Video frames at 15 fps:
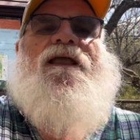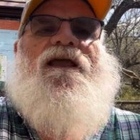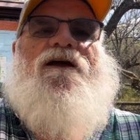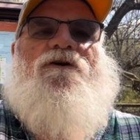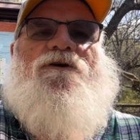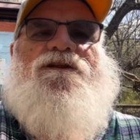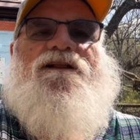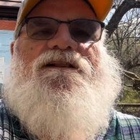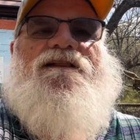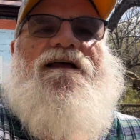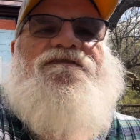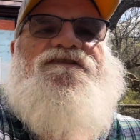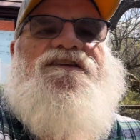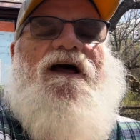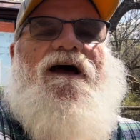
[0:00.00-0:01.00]
and on the
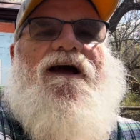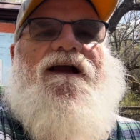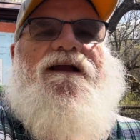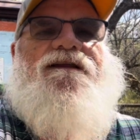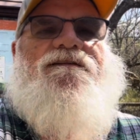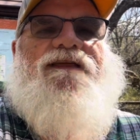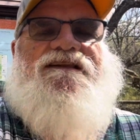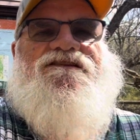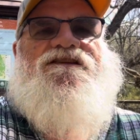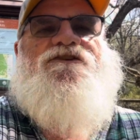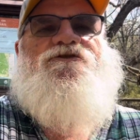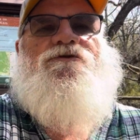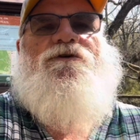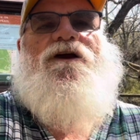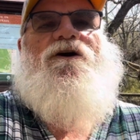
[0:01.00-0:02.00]
left side, that's the
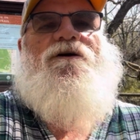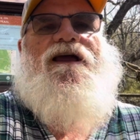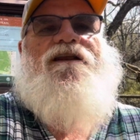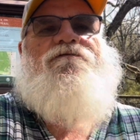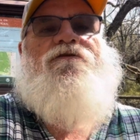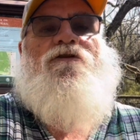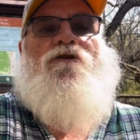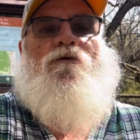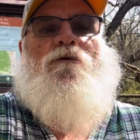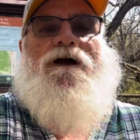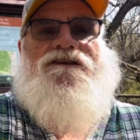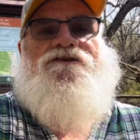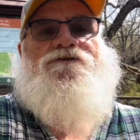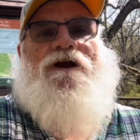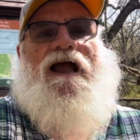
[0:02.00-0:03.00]
trailhead for the
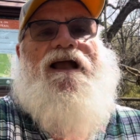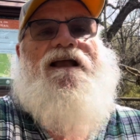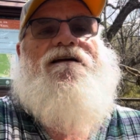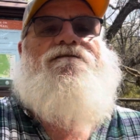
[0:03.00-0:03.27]
west track of